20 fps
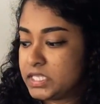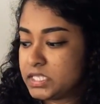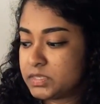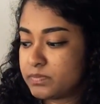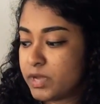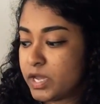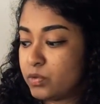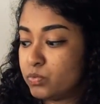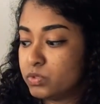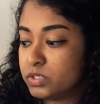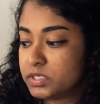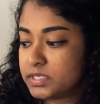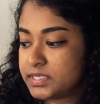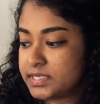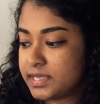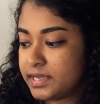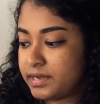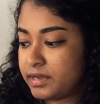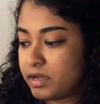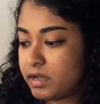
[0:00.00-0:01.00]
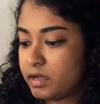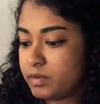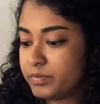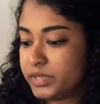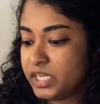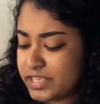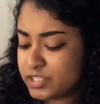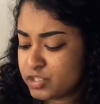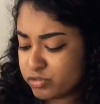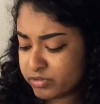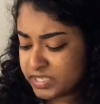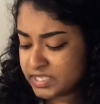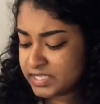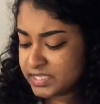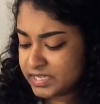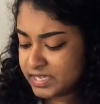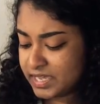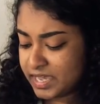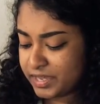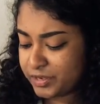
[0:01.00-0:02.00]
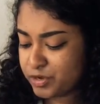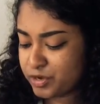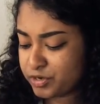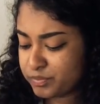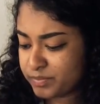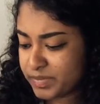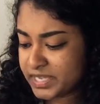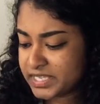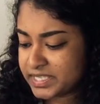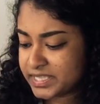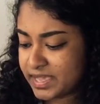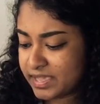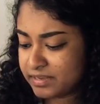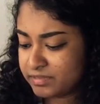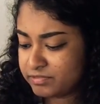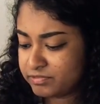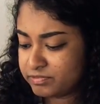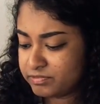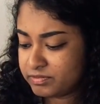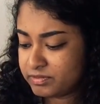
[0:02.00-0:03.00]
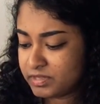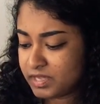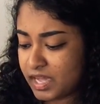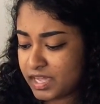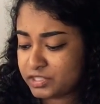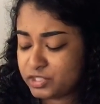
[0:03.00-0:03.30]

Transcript: It's my work setup. And as you can see, I got myself,